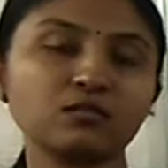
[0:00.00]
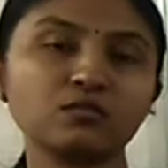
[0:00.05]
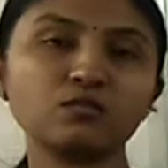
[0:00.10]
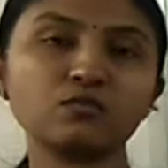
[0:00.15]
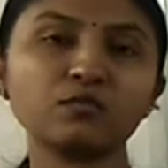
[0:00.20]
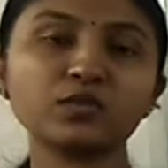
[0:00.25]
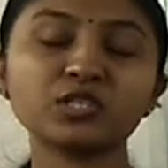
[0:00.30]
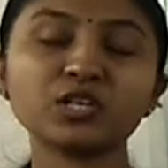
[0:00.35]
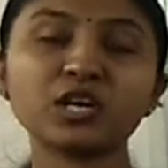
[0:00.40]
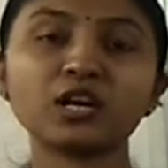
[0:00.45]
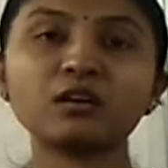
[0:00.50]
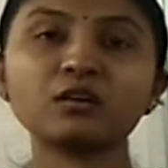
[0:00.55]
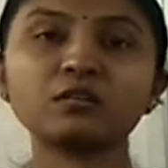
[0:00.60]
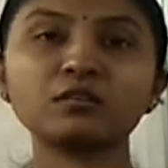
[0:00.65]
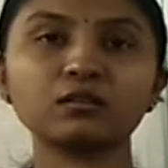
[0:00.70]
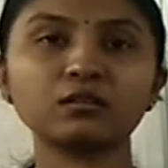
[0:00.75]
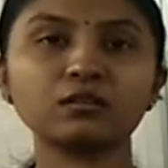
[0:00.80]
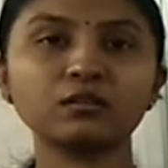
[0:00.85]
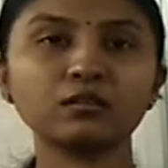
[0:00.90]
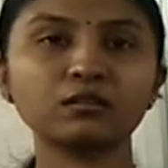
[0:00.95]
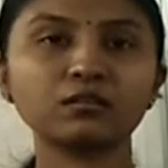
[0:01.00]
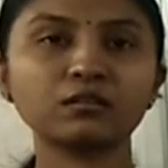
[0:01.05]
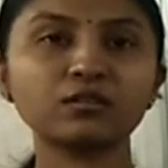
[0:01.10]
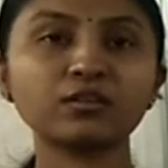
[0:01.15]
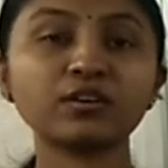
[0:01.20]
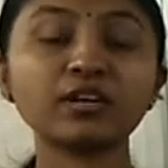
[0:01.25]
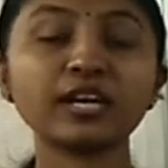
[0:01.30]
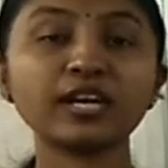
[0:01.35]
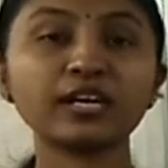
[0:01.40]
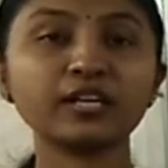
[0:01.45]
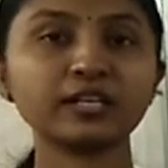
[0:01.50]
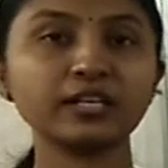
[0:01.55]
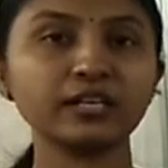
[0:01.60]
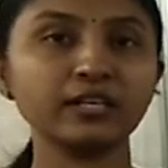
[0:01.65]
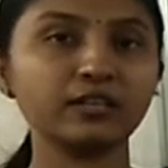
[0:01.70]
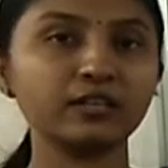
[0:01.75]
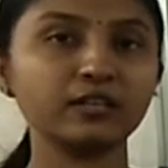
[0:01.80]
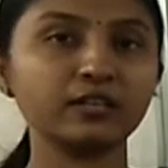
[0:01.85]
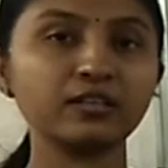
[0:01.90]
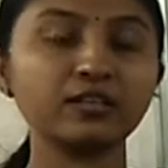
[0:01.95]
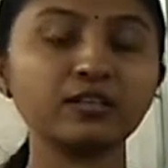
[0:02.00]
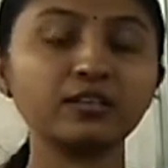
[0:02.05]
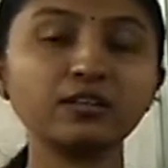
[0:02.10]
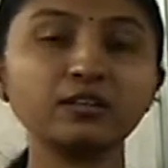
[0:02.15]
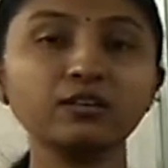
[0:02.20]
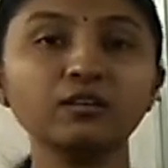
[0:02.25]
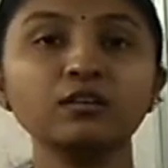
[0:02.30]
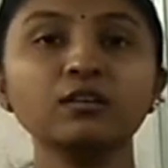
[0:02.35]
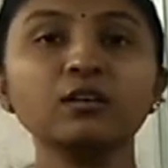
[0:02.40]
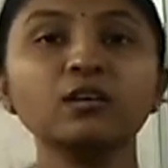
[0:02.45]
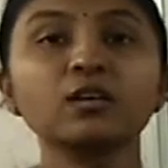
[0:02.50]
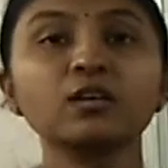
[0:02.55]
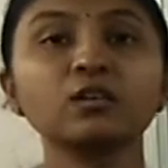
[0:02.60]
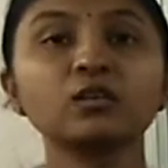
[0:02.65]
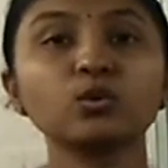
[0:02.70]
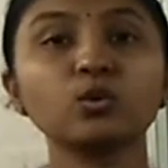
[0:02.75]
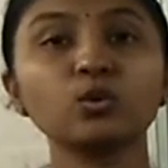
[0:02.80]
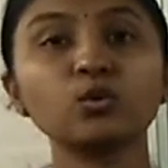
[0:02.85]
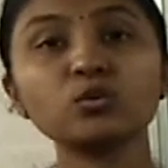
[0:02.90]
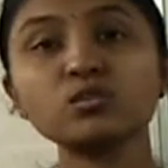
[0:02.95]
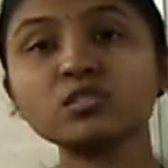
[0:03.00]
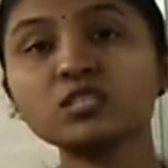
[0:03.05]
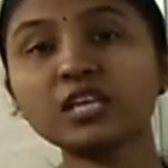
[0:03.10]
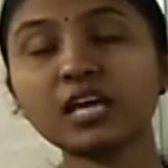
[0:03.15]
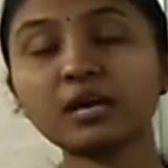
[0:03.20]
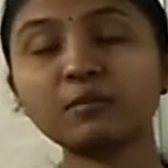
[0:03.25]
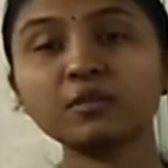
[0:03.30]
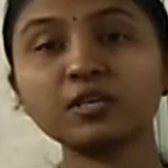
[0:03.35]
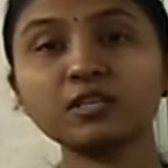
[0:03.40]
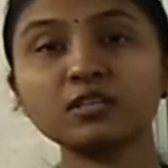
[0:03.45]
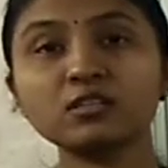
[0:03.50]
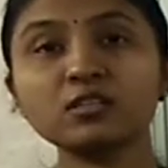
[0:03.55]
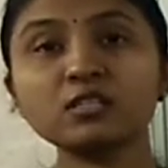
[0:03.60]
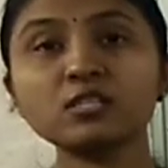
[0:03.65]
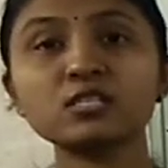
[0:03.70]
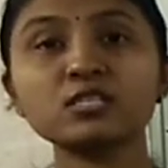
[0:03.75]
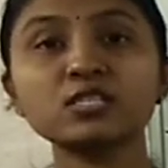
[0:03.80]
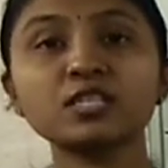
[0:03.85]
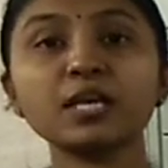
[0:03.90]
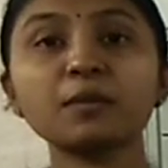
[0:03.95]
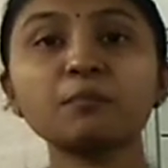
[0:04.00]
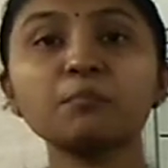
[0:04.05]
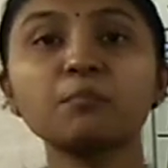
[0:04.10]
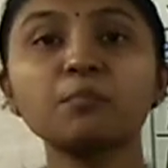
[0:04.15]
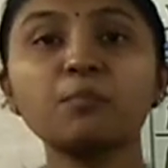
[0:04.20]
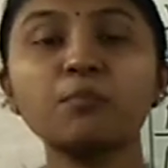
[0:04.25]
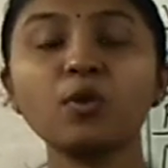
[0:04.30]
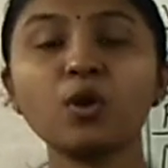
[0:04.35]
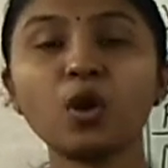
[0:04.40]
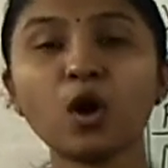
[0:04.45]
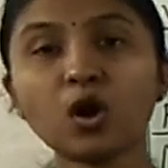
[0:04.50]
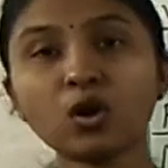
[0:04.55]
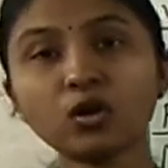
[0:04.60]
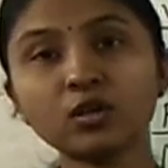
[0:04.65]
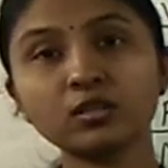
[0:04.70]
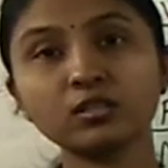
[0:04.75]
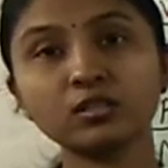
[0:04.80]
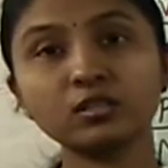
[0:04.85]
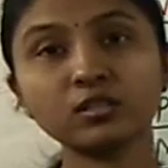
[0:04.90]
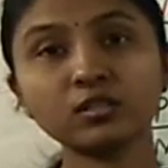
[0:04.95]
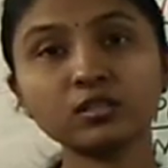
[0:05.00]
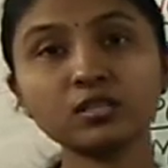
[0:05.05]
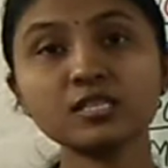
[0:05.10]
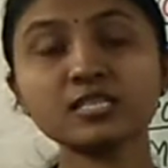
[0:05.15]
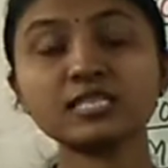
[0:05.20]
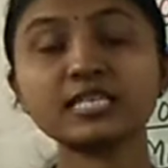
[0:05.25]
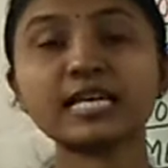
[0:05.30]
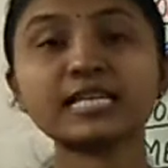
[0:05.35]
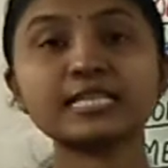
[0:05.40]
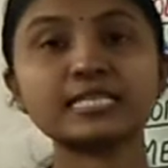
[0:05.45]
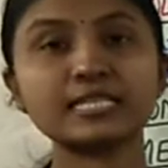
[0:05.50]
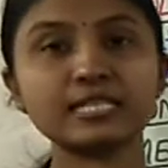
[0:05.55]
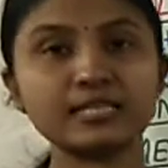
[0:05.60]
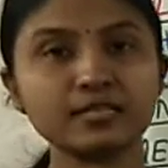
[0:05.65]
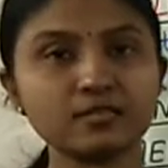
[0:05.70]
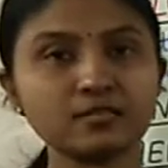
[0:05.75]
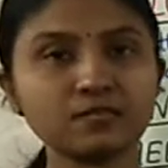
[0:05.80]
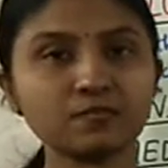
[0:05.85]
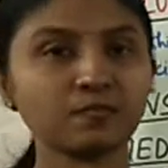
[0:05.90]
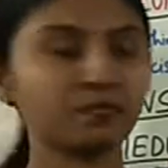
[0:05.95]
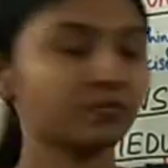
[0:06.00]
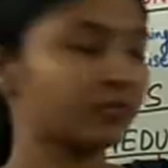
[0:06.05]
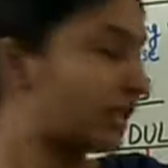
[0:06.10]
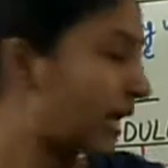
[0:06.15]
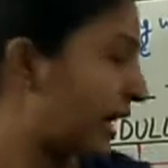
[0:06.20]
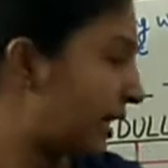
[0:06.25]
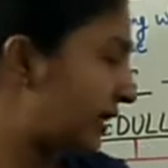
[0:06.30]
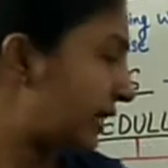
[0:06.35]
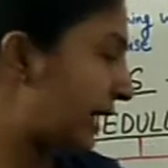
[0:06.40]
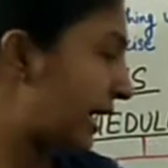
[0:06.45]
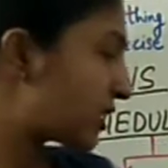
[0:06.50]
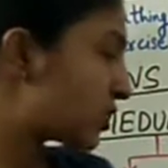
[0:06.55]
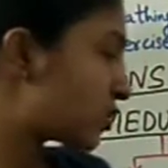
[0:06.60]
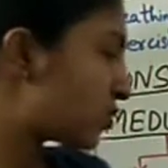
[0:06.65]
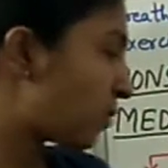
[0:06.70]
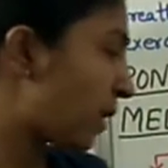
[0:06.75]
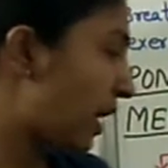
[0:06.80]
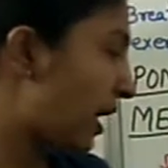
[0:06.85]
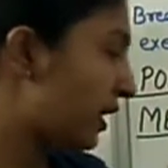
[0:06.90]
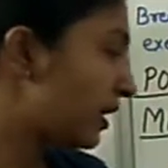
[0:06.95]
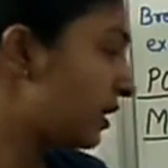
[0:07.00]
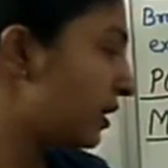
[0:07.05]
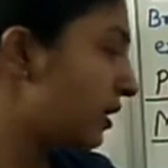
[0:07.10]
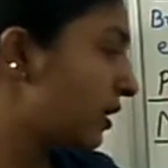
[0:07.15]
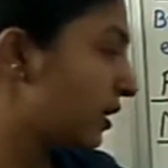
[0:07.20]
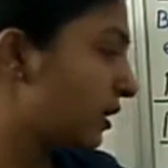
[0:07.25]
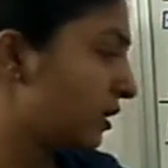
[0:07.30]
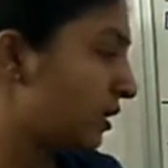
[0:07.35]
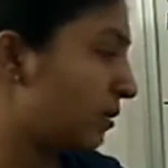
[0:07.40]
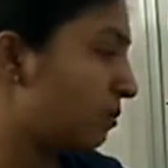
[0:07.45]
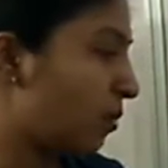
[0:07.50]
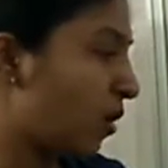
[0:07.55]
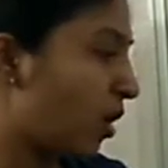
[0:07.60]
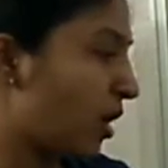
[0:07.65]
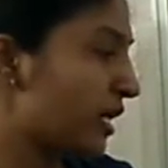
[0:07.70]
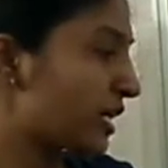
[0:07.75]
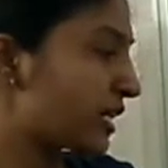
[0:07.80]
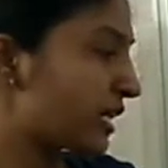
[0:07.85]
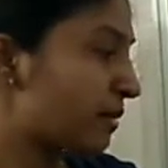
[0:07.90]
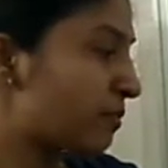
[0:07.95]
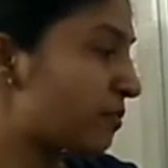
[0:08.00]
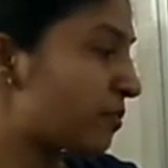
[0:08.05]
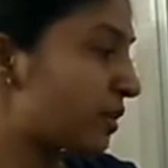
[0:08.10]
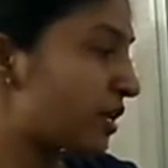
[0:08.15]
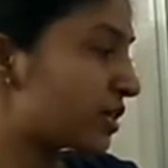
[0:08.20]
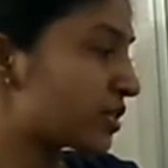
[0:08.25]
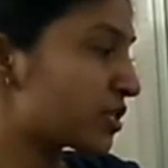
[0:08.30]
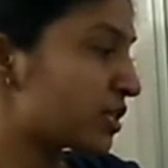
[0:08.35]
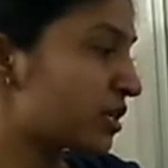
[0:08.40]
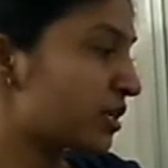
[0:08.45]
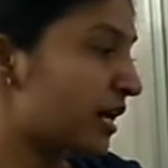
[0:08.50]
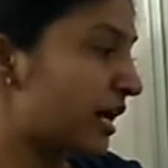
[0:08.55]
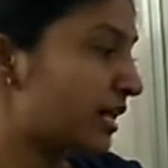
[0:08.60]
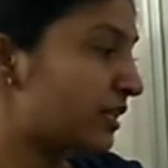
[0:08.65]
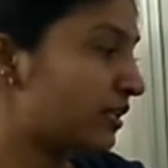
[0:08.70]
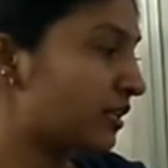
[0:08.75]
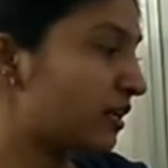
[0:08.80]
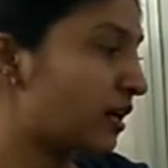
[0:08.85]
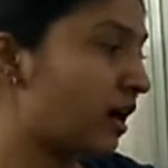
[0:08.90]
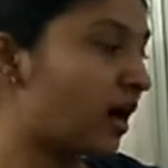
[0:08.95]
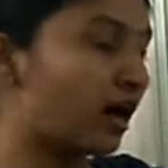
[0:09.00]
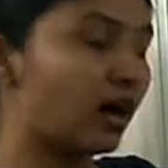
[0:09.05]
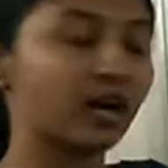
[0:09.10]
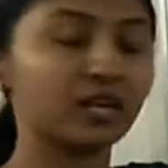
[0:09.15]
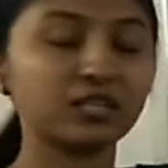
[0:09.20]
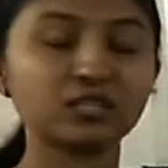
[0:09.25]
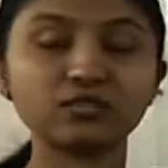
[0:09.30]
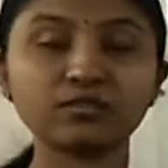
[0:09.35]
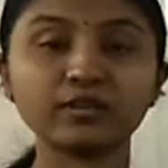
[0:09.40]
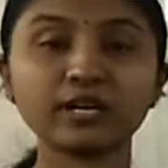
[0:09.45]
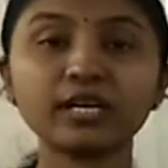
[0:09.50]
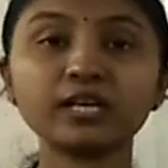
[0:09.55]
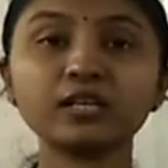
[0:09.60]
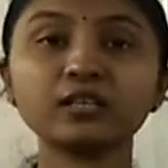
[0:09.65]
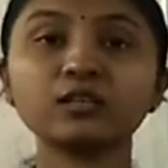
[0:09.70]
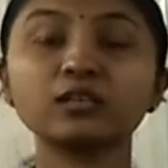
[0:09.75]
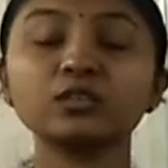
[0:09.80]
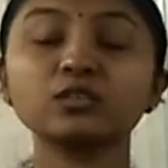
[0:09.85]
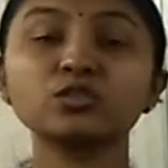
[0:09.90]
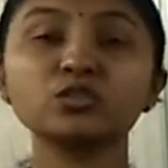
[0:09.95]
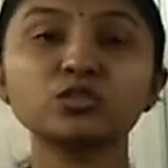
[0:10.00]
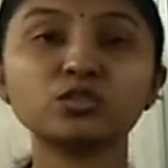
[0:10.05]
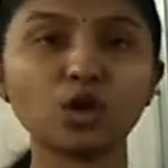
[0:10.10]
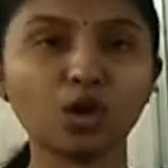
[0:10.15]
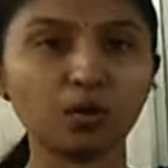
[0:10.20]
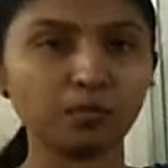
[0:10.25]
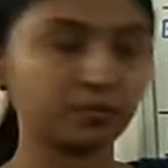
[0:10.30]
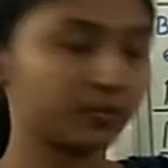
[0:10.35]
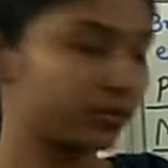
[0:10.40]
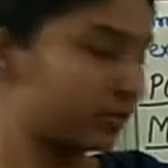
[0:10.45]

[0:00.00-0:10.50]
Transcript: which are created here, those chemicals, they block the senses and that's why the body temperature and the heart rate drop.